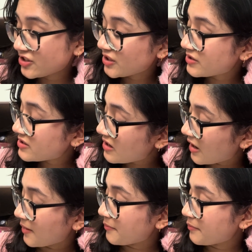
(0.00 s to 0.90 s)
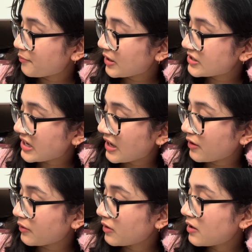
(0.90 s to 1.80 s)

She'd um, print out